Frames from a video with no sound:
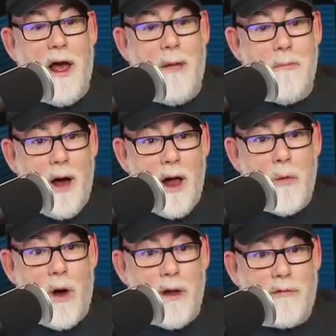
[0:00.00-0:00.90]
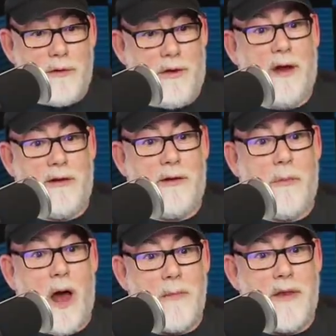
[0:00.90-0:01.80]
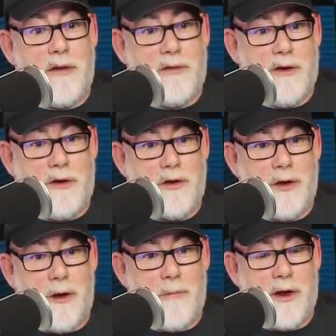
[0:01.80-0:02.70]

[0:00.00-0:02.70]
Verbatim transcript: and my wife decided to buy me this t-shirt